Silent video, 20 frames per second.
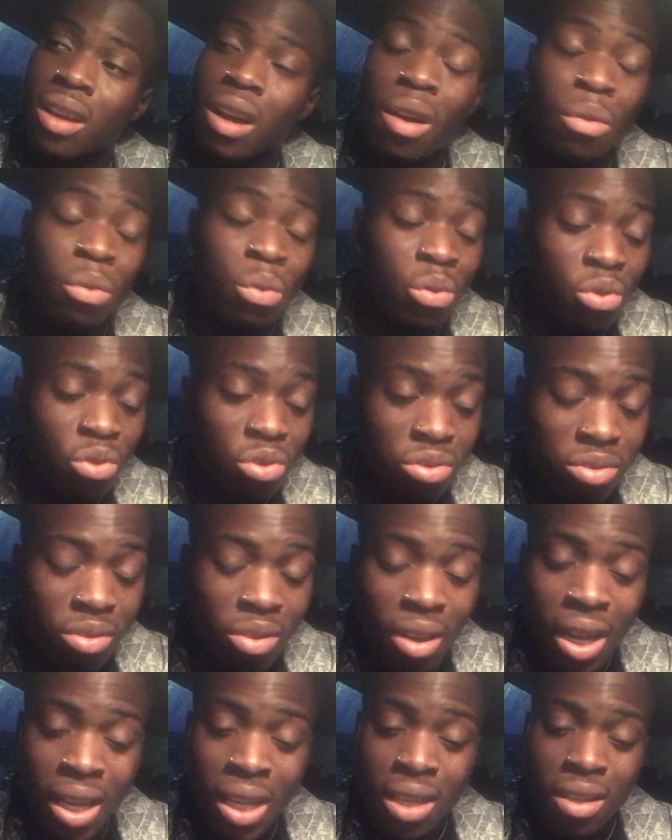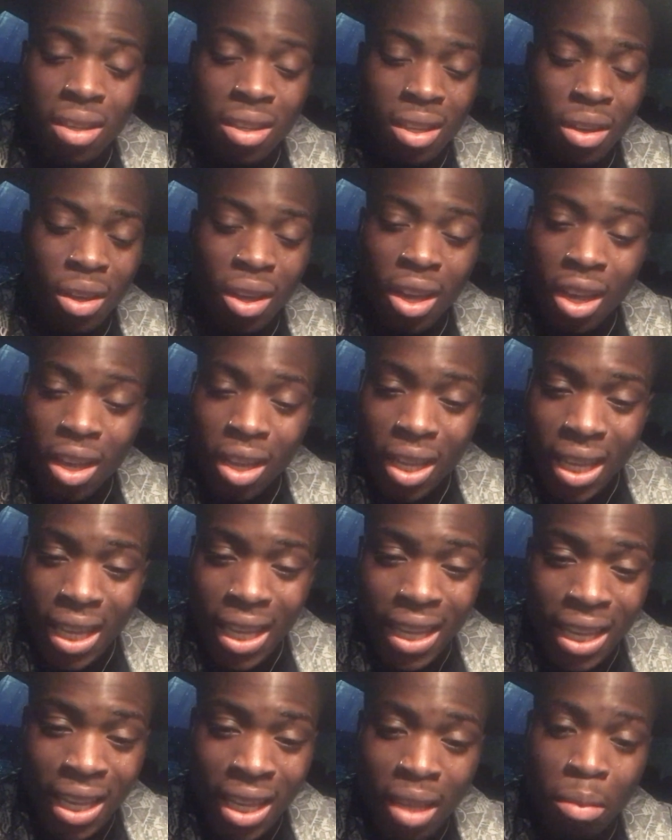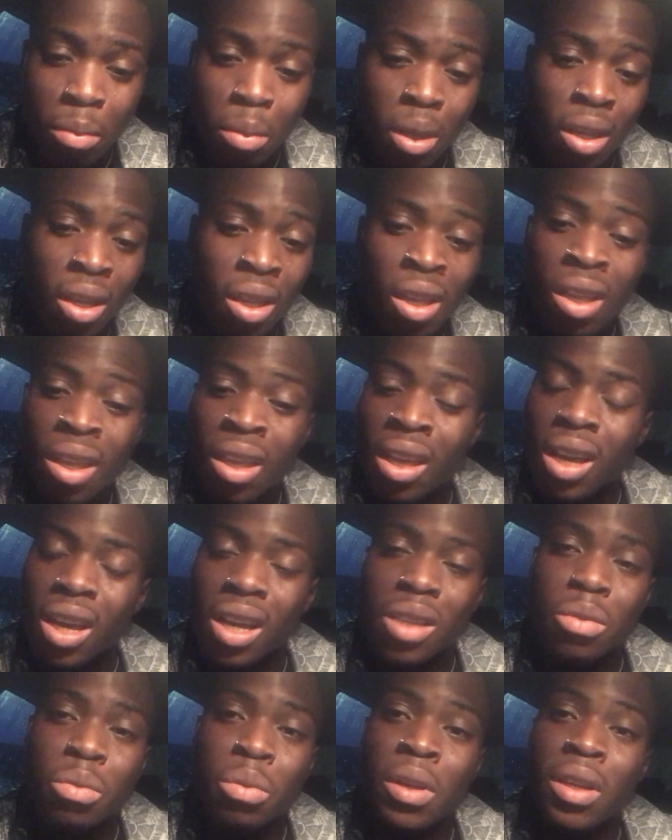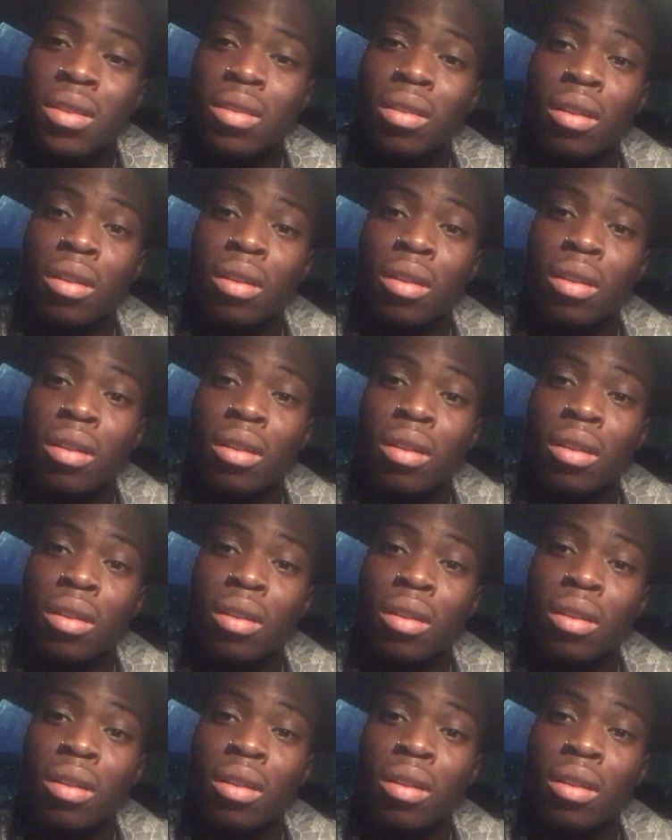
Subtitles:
I was crying. It hit me. I swear to